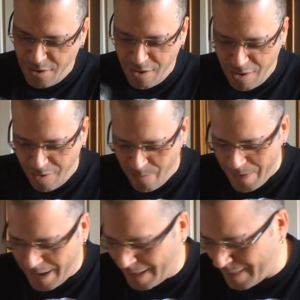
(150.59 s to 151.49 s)
Oh,
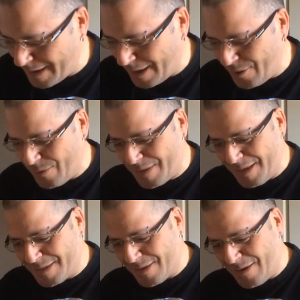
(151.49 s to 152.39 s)
man, I think I know what
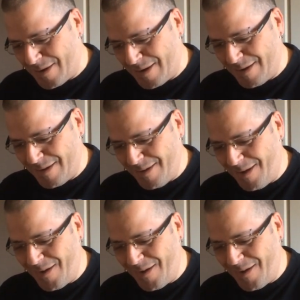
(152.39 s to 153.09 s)
these are.